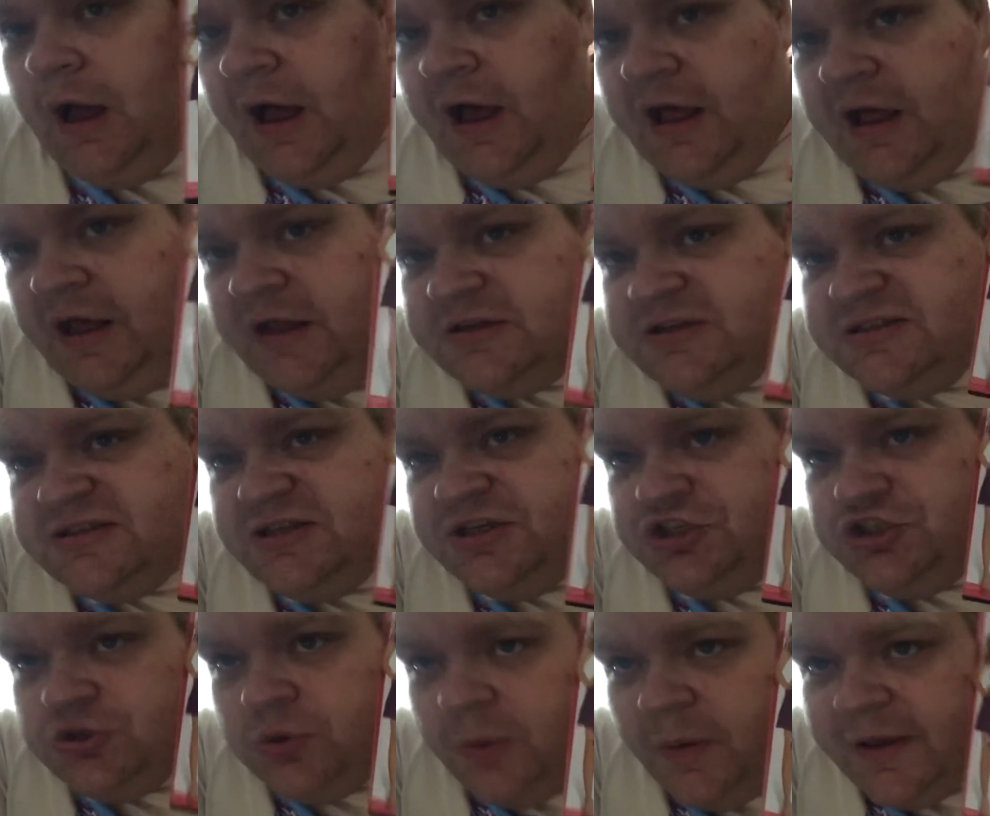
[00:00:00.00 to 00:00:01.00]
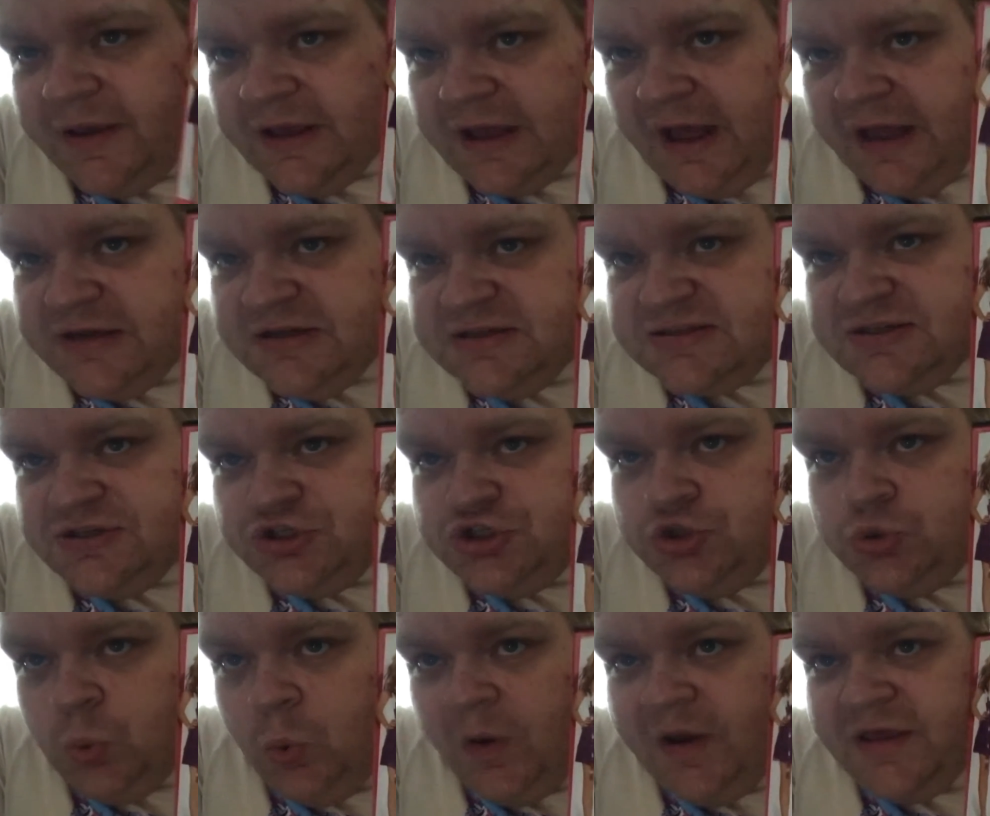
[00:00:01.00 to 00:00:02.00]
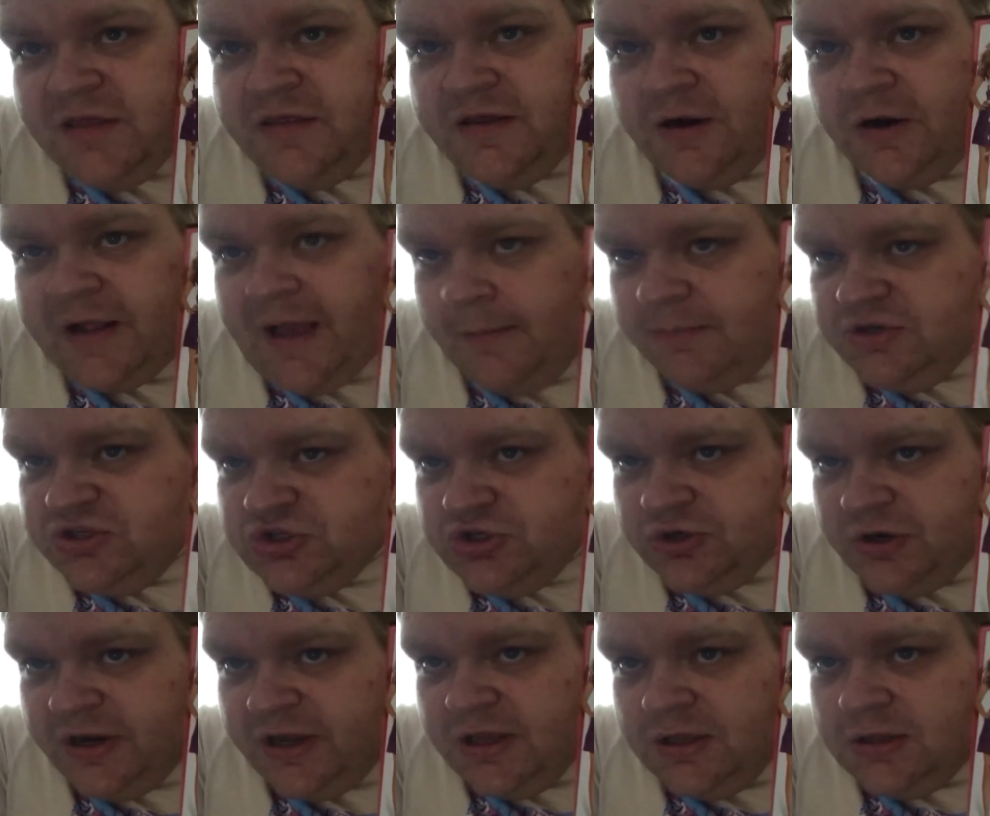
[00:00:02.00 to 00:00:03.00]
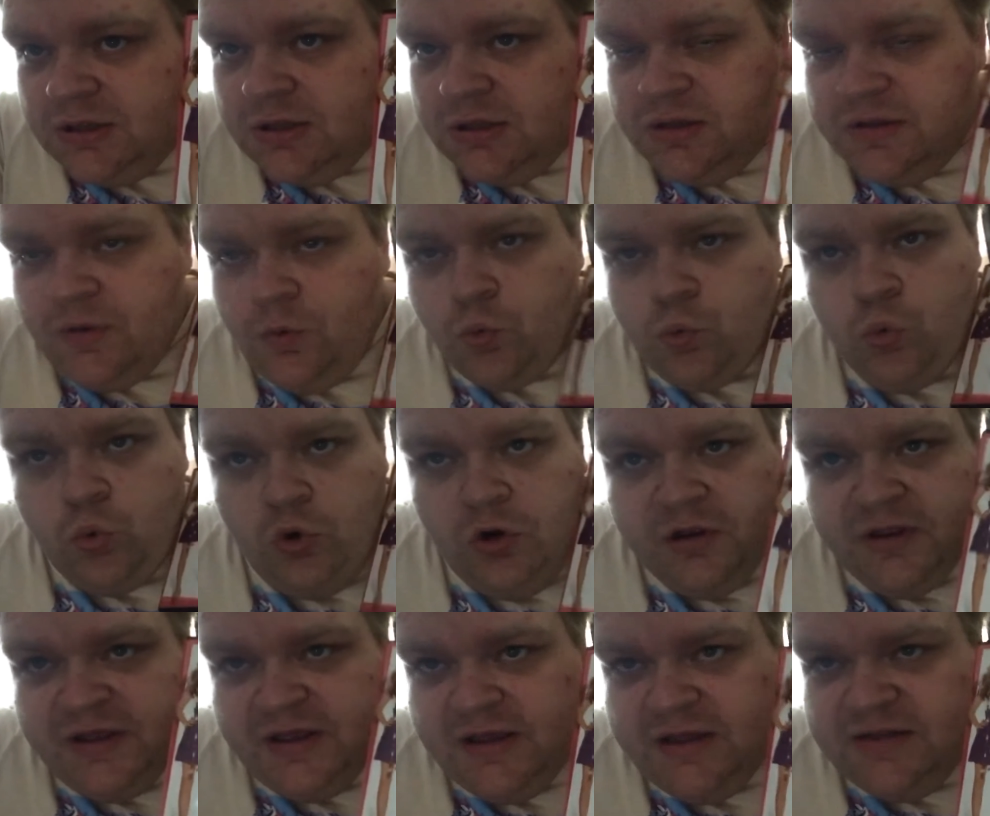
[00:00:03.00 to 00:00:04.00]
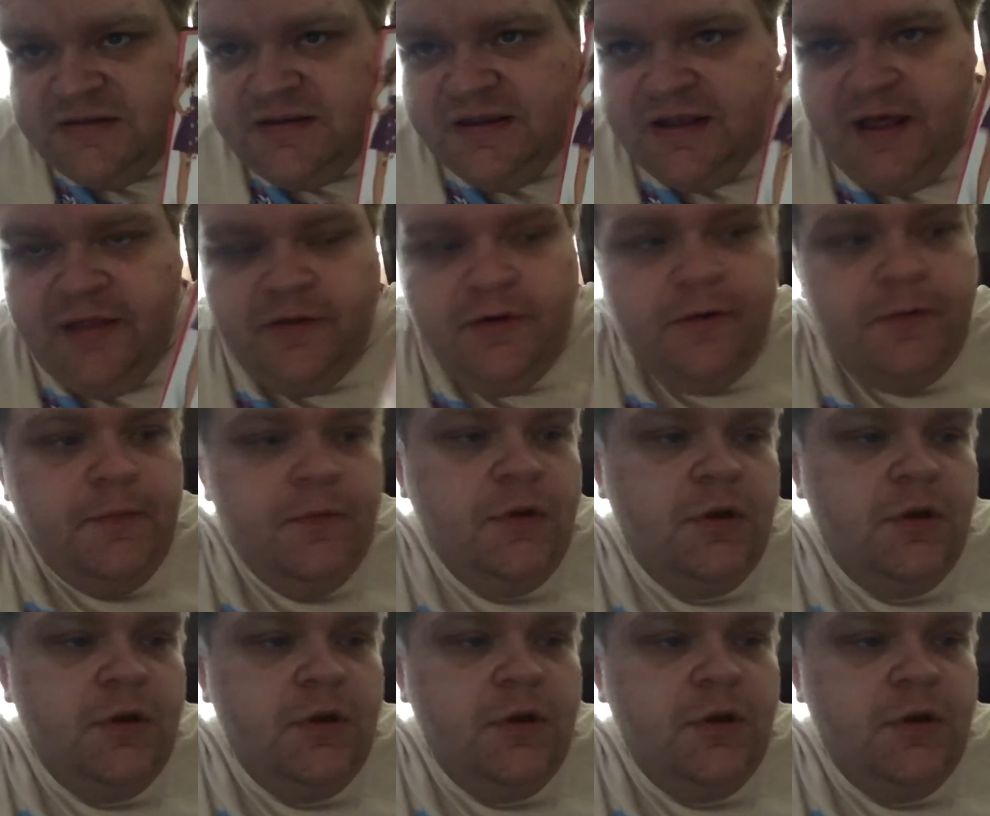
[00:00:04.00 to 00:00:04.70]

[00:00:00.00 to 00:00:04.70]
I, I just enjoy, I just enjoy their chemistry. They're really good together.